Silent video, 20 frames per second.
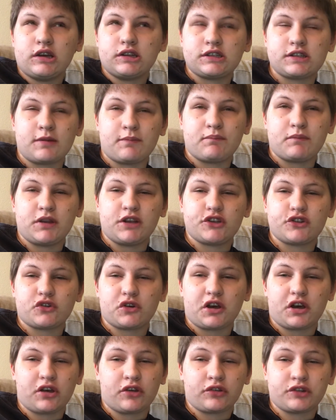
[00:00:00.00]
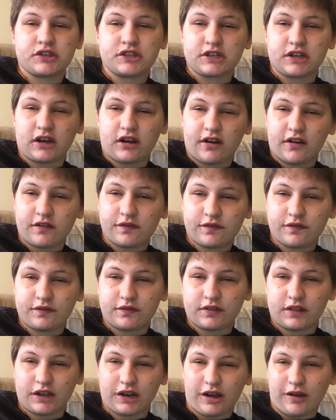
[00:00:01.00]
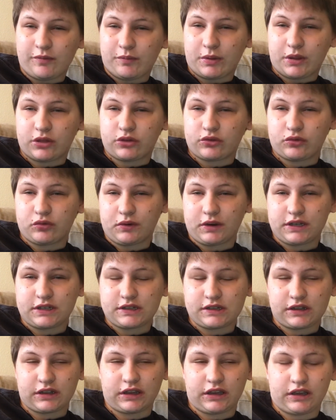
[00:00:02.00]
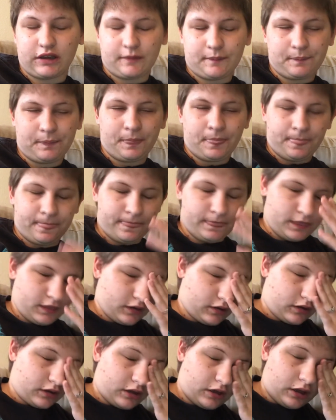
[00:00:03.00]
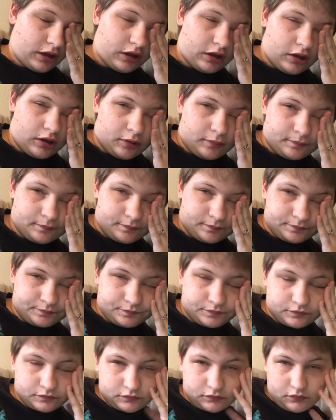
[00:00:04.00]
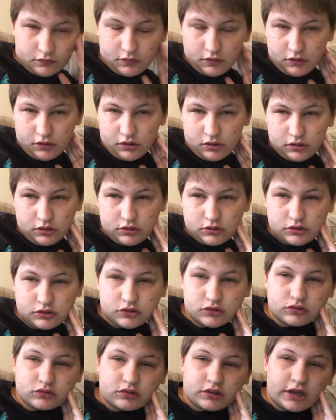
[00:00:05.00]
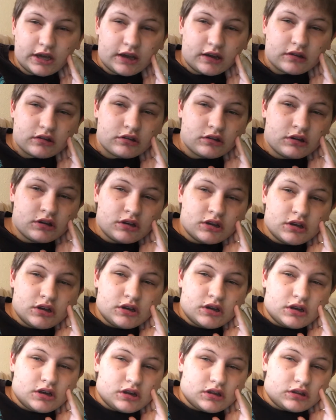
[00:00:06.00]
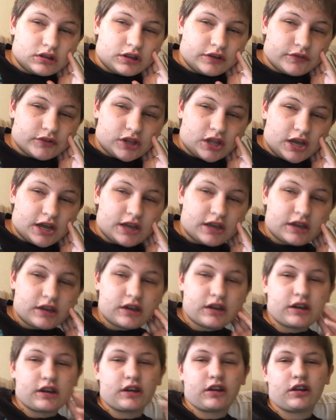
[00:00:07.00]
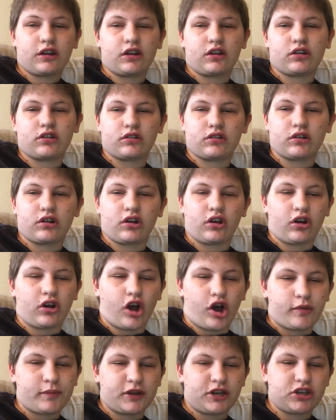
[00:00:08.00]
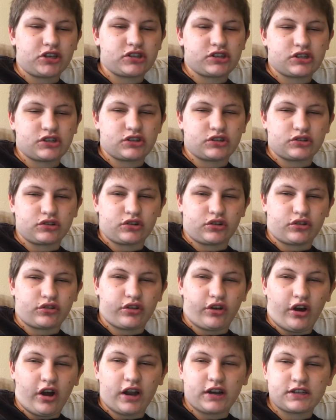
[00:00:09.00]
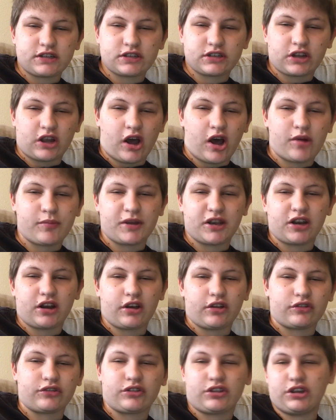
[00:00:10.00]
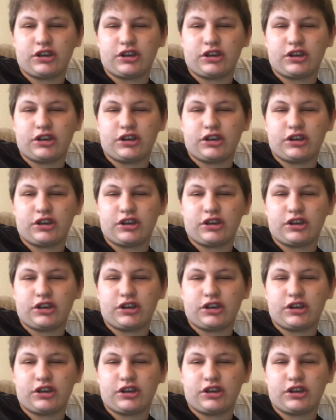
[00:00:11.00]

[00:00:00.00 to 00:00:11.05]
some mental health stuff that I've been through recently. So yeah, leave a like, comment your thoughts, comment other